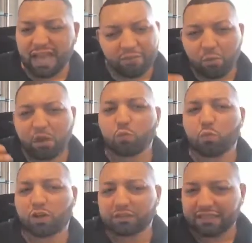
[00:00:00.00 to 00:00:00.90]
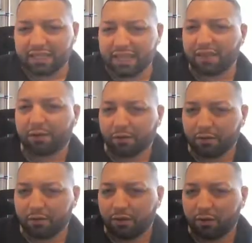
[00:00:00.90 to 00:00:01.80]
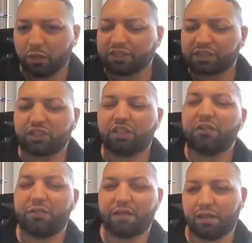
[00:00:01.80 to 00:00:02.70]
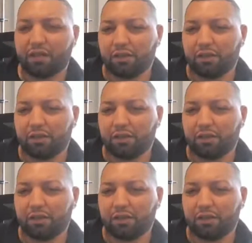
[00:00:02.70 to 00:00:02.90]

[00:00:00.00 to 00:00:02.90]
everyone works together, which is a good thing.